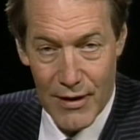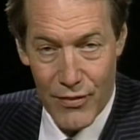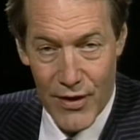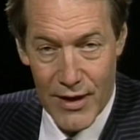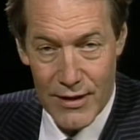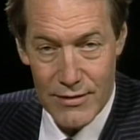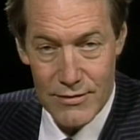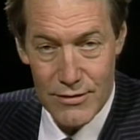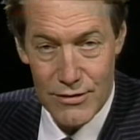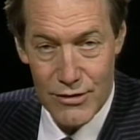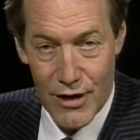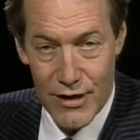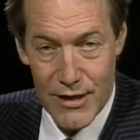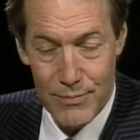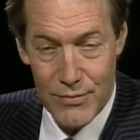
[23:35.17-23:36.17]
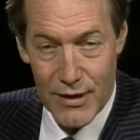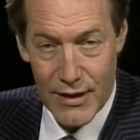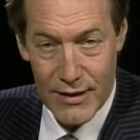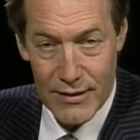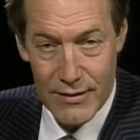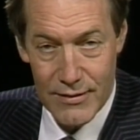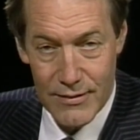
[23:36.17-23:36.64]
My thanks to John
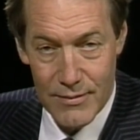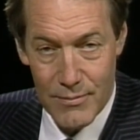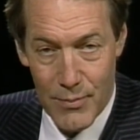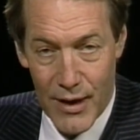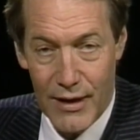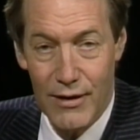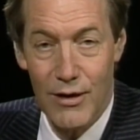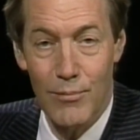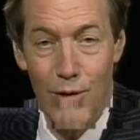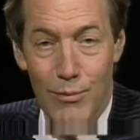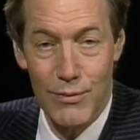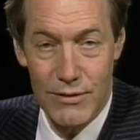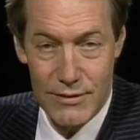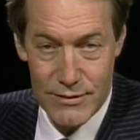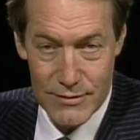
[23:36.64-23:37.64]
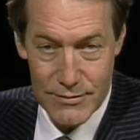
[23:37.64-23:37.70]
Updike. Back in a moment.